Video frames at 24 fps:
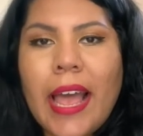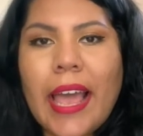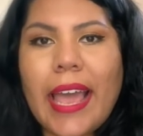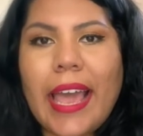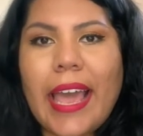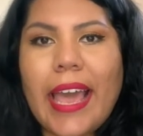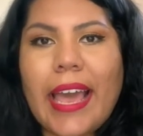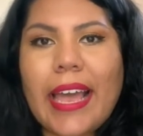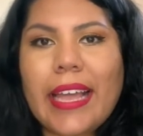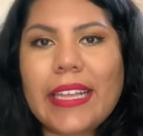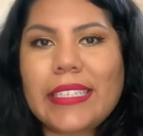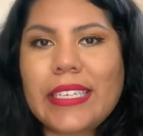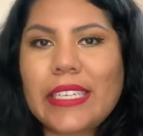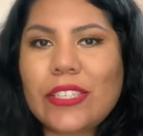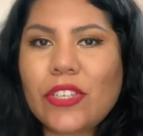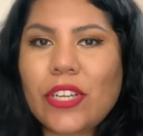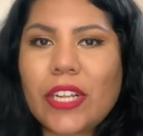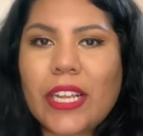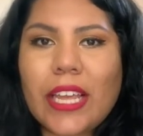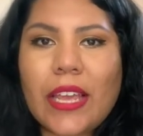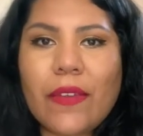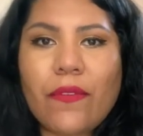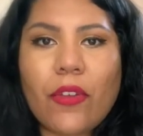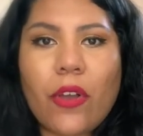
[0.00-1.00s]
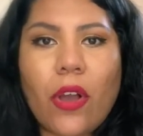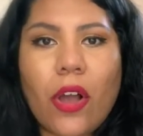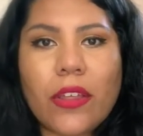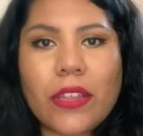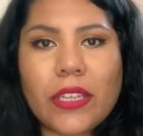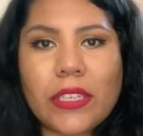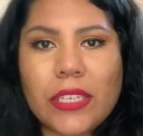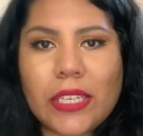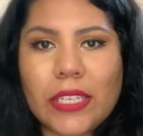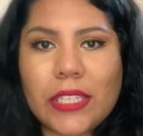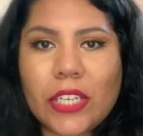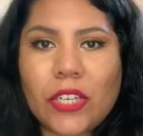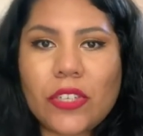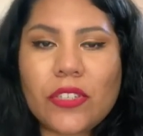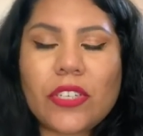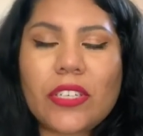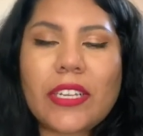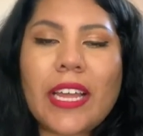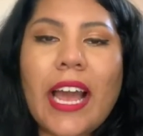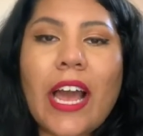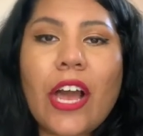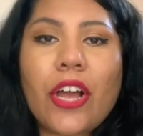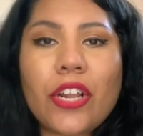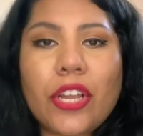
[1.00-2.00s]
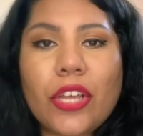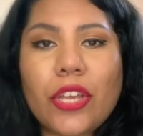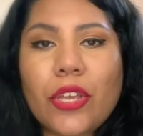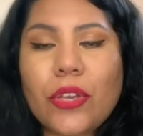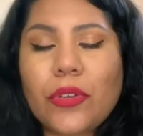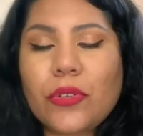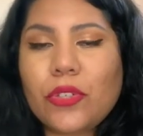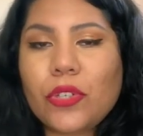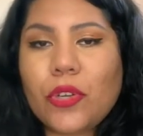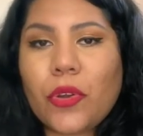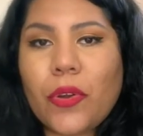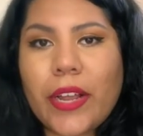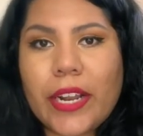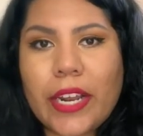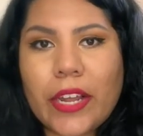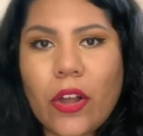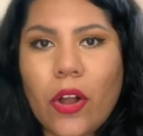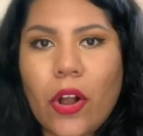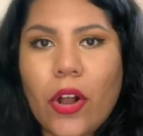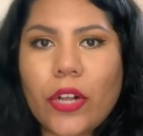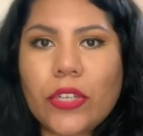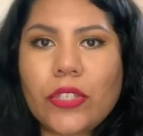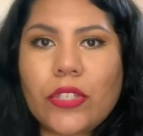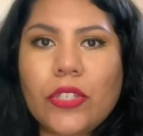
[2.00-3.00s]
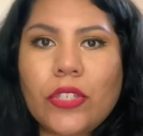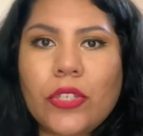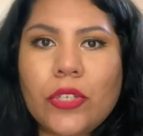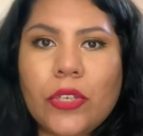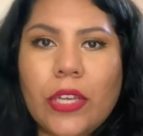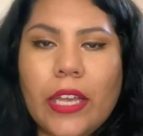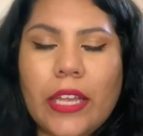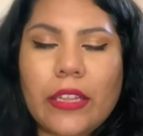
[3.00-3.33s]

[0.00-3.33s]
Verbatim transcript: And he's going to give you all the details on how to use credit cards to,